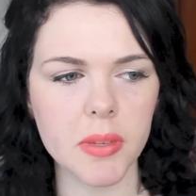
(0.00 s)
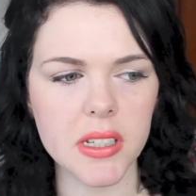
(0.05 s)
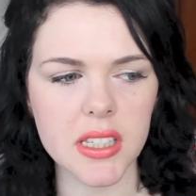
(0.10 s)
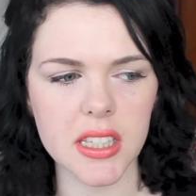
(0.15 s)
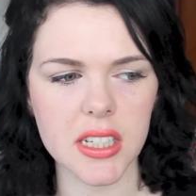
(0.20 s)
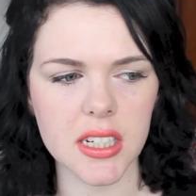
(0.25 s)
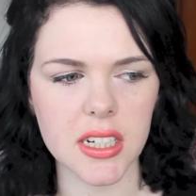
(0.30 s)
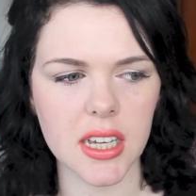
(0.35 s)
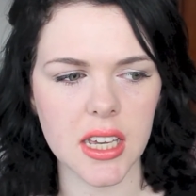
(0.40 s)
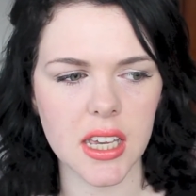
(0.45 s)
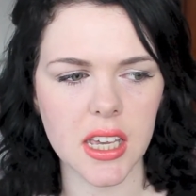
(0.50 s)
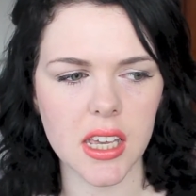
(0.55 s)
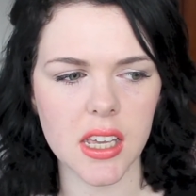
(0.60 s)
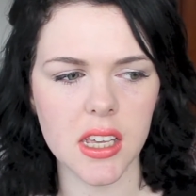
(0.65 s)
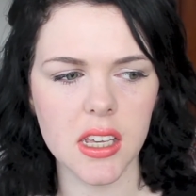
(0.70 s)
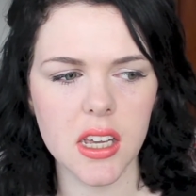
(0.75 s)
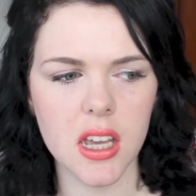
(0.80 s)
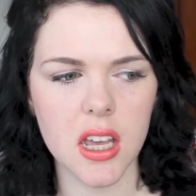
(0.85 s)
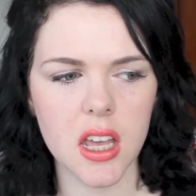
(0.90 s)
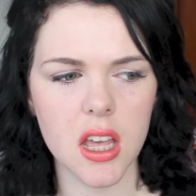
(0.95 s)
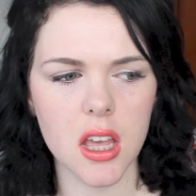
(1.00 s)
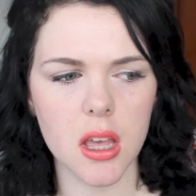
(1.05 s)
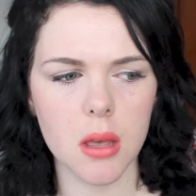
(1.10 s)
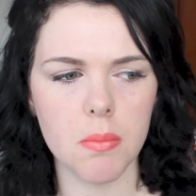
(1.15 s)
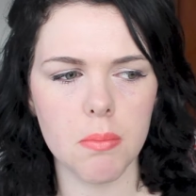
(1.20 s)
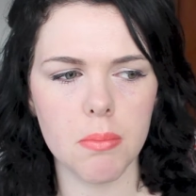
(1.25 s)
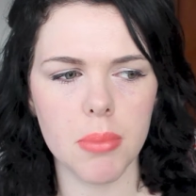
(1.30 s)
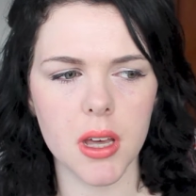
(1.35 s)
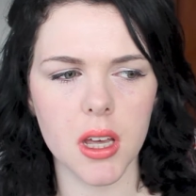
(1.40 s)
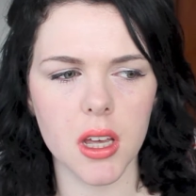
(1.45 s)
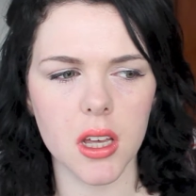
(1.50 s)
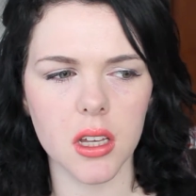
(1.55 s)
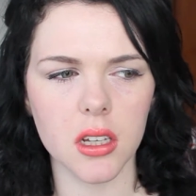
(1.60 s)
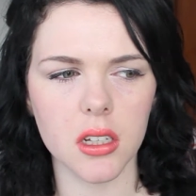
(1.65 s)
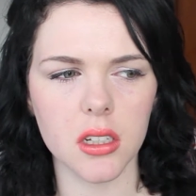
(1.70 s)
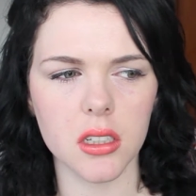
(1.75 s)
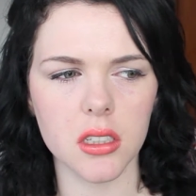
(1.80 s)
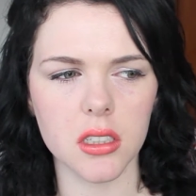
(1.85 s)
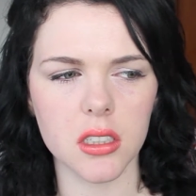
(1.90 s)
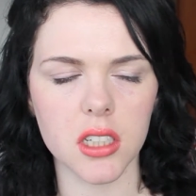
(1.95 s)
bit sticky, but
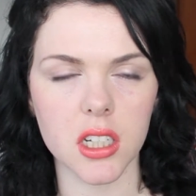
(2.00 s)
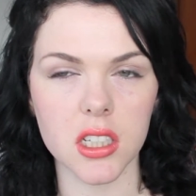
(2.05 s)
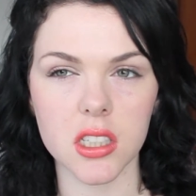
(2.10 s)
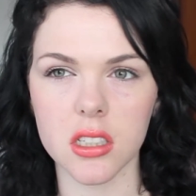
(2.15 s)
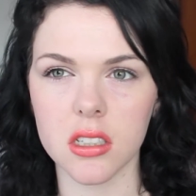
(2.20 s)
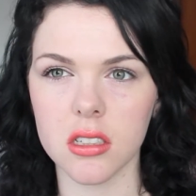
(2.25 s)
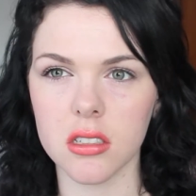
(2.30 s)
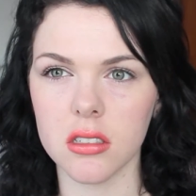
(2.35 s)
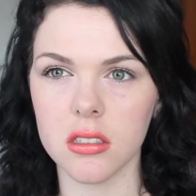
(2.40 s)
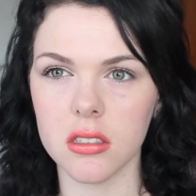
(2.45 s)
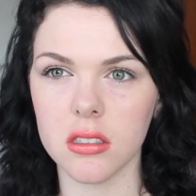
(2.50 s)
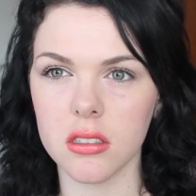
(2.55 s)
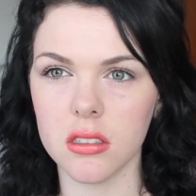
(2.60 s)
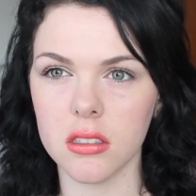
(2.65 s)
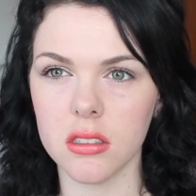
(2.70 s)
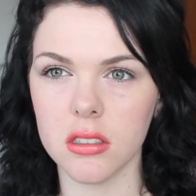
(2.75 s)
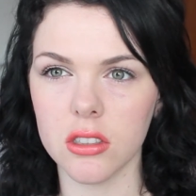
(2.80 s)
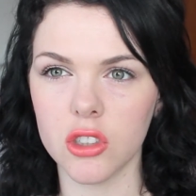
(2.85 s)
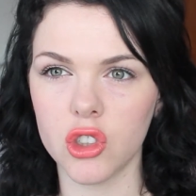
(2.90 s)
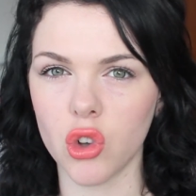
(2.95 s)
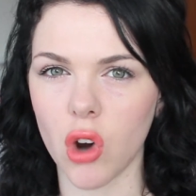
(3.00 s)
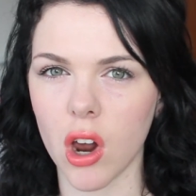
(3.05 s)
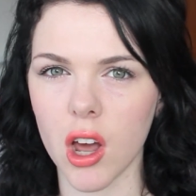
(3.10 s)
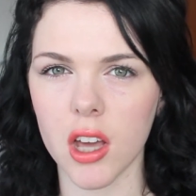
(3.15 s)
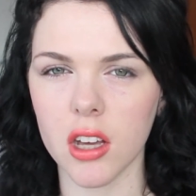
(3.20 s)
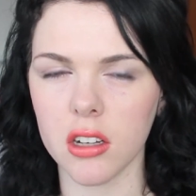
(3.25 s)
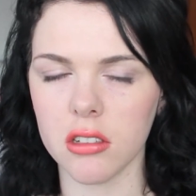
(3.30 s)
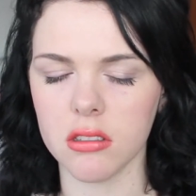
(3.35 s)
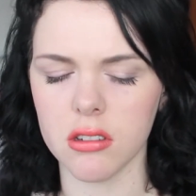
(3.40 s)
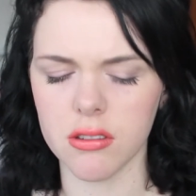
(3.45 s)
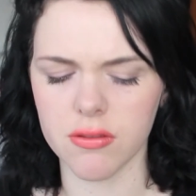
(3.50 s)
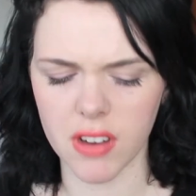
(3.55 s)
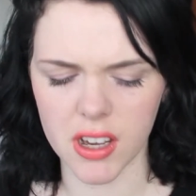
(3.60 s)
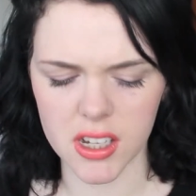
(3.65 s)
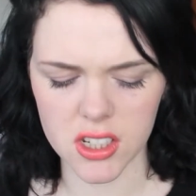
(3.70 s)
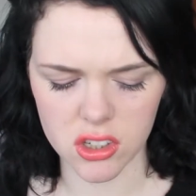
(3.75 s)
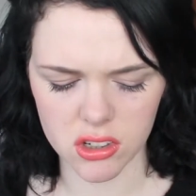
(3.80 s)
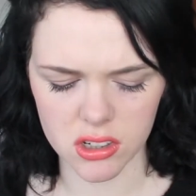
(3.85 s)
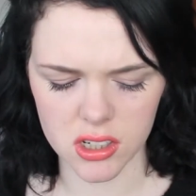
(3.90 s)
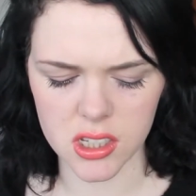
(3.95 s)
it doesn't dry out your
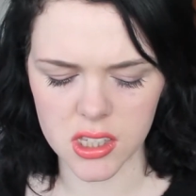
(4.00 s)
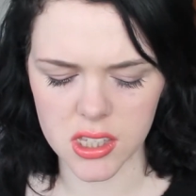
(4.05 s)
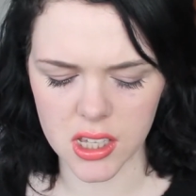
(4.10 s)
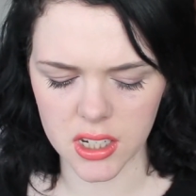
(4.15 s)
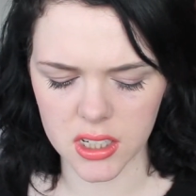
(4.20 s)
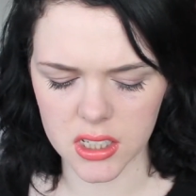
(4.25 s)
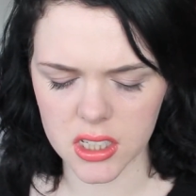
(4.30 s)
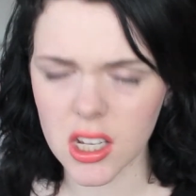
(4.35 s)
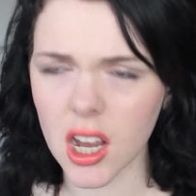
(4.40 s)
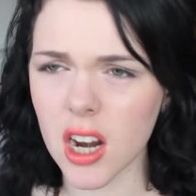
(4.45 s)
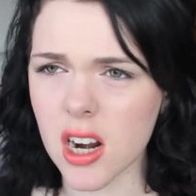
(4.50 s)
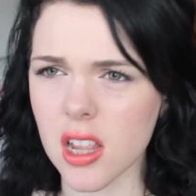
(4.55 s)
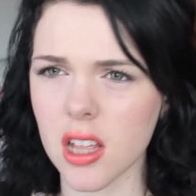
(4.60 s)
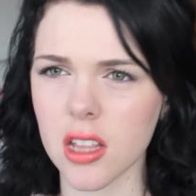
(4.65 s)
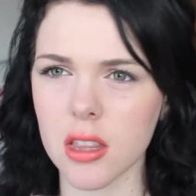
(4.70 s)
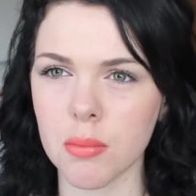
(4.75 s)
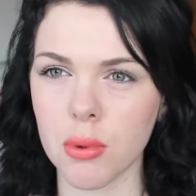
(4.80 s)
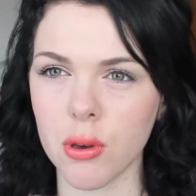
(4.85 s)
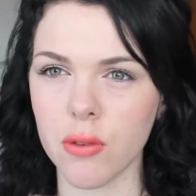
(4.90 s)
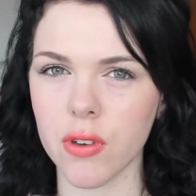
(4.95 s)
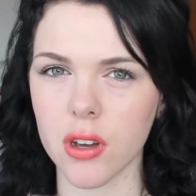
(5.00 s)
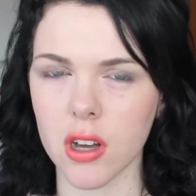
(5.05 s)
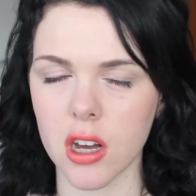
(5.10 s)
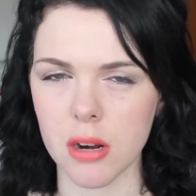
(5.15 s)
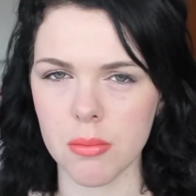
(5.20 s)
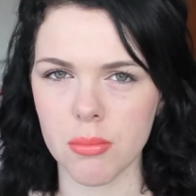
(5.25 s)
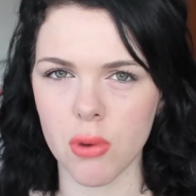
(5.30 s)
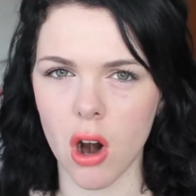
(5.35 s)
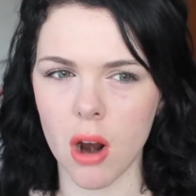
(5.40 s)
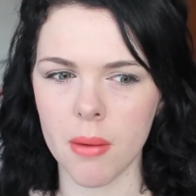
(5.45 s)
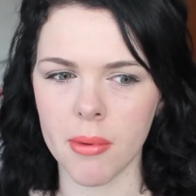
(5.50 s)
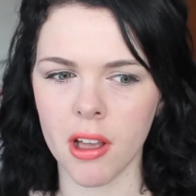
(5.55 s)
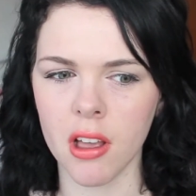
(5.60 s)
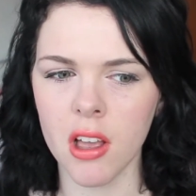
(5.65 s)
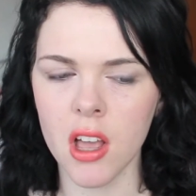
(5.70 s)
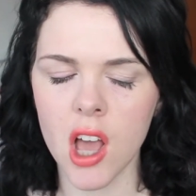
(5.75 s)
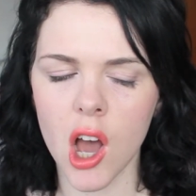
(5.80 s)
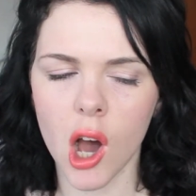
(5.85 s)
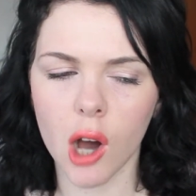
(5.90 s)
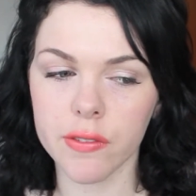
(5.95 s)
face or anything. It's kind of like the perfect kind of
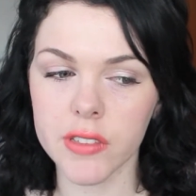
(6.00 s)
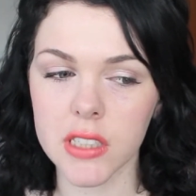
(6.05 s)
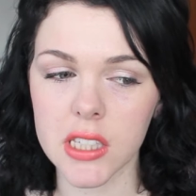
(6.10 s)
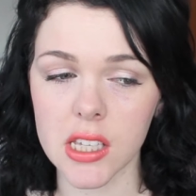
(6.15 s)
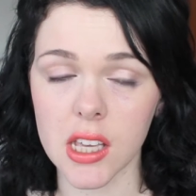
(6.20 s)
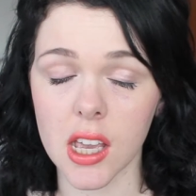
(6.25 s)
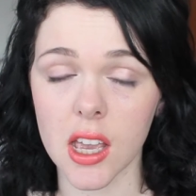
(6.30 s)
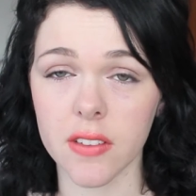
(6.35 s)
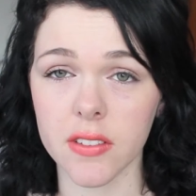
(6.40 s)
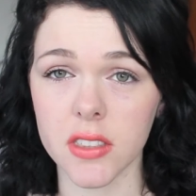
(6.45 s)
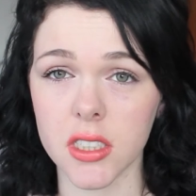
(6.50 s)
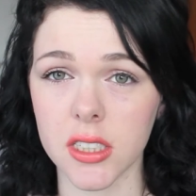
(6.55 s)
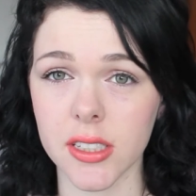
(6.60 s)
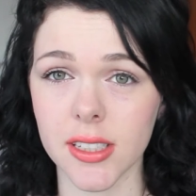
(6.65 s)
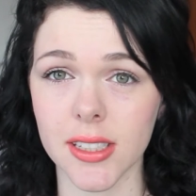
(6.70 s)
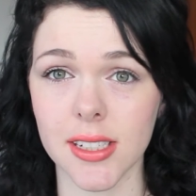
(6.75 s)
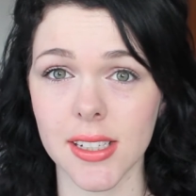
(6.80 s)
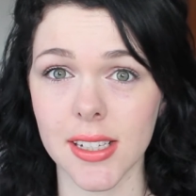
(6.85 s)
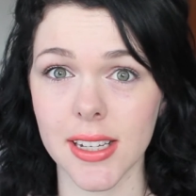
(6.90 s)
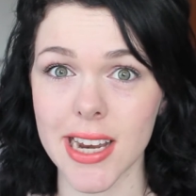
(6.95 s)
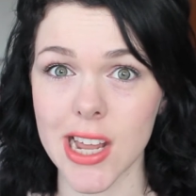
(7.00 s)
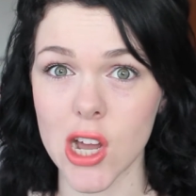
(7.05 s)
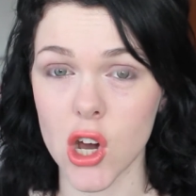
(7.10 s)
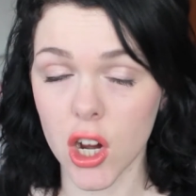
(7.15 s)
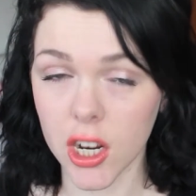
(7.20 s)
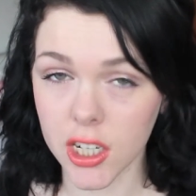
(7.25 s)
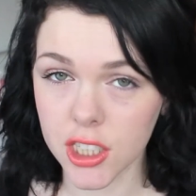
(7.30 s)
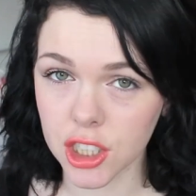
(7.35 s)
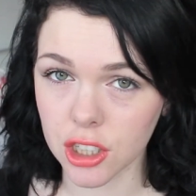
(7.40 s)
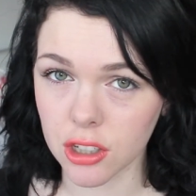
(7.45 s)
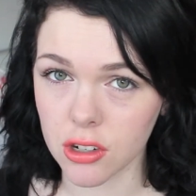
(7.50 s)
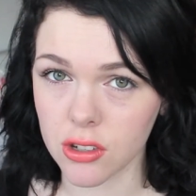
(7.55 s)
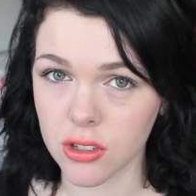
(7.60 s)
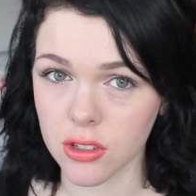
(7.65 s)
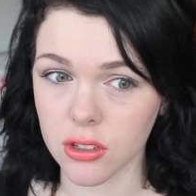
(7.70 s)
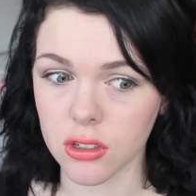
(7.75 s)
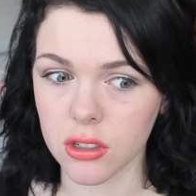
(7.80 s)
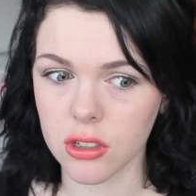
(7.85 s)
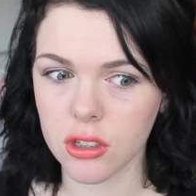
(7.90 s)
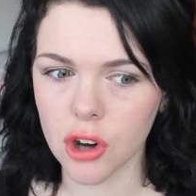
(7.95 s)
primer. Obviously I haven't tested any
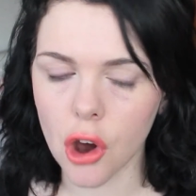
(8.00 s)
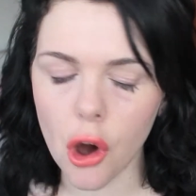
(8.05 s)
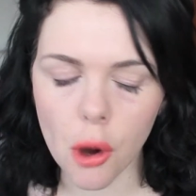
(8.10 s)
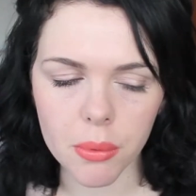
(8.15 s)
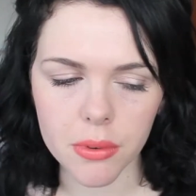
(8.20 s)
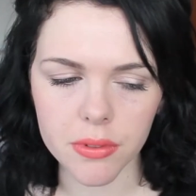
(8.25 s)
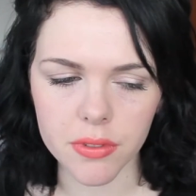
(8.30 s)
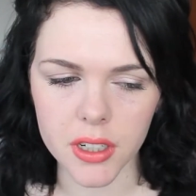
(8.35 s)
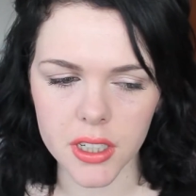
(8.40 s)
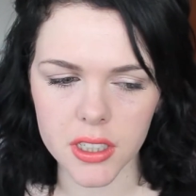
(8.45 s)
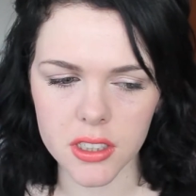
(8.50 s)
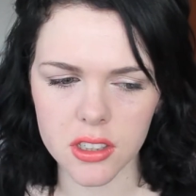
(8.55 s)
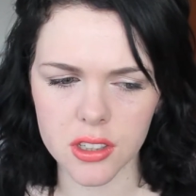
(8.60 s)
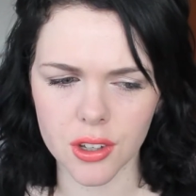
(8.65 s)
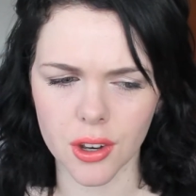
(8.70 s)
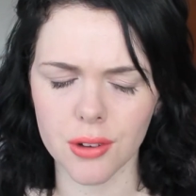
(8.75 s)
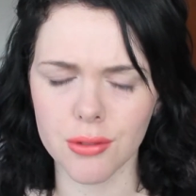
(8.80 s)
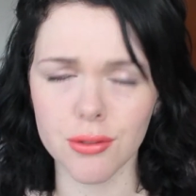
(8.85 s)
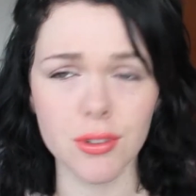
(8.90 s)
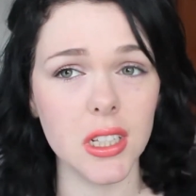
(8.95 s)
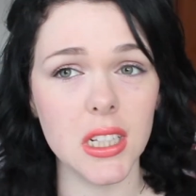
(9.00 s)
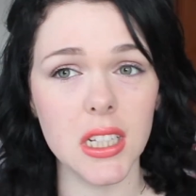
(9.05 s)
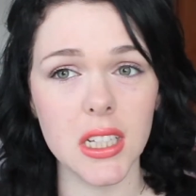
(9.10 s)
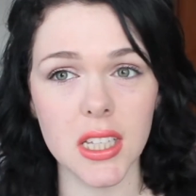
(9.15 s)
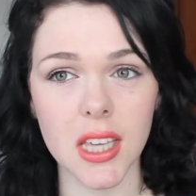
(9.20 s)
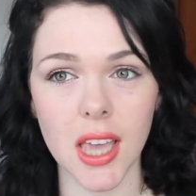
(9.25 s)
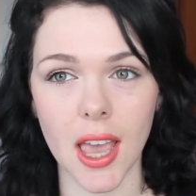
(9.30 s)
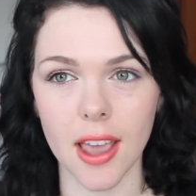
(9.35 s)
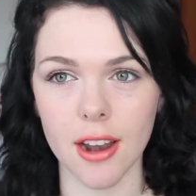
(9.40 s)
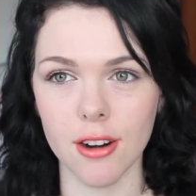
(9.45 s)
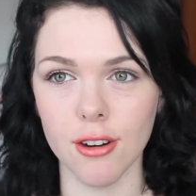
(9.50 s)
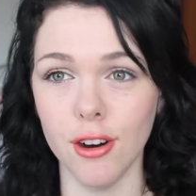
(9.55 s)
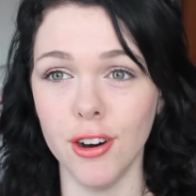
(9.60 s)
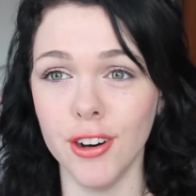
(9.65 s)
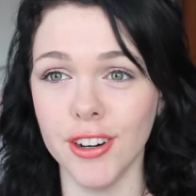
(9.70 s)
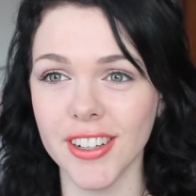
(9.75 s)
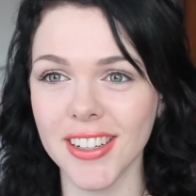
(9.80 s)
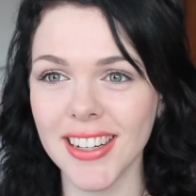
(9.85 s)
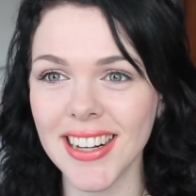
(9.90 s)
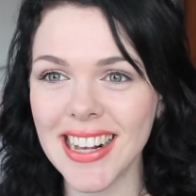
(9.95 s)
eyeshadows on top of it, so I really
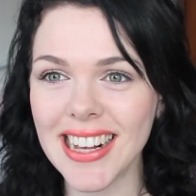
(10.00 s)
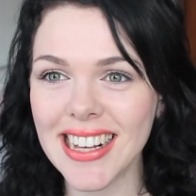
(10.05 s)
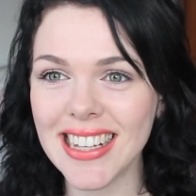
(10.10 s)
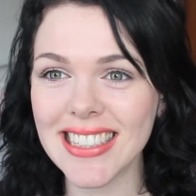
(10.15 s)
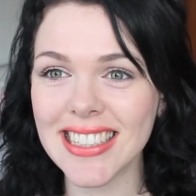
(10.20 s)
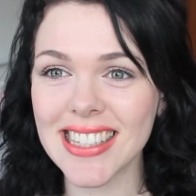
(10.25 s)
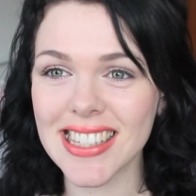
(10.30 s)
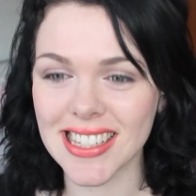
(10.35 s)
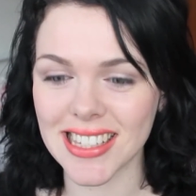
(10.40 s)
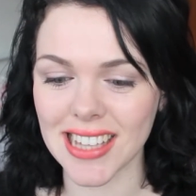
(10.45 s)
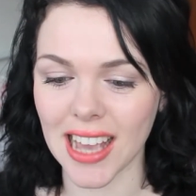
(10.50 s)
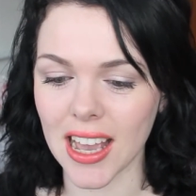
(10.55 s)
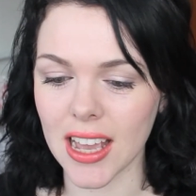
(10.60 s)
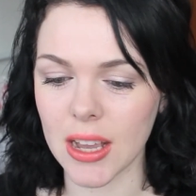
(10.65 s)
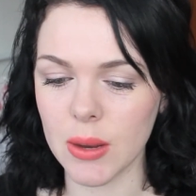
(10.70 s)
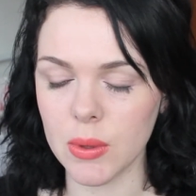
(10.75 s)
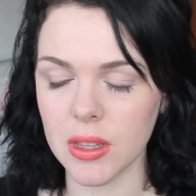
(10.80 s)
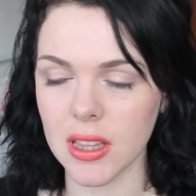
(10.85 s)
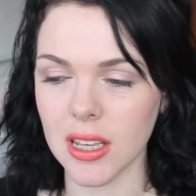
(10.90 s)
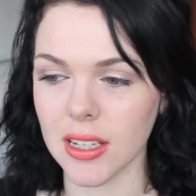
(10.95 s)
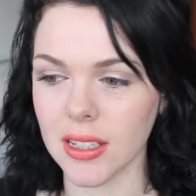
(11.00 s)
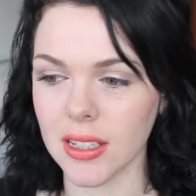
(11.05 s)
cannot say whether